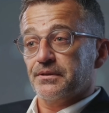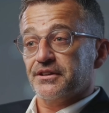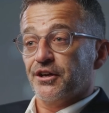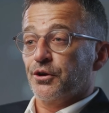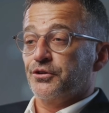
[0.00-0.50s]

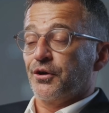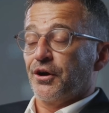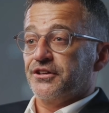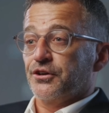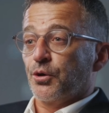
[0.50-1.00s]
Zero
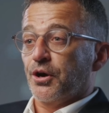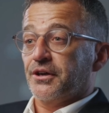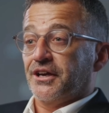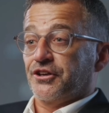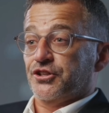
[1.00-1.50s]
Trust
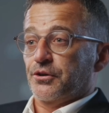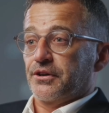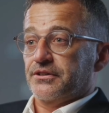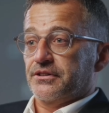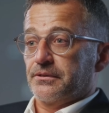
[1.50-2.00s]
Quality
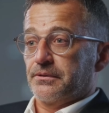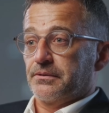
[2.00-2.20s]
Assurance.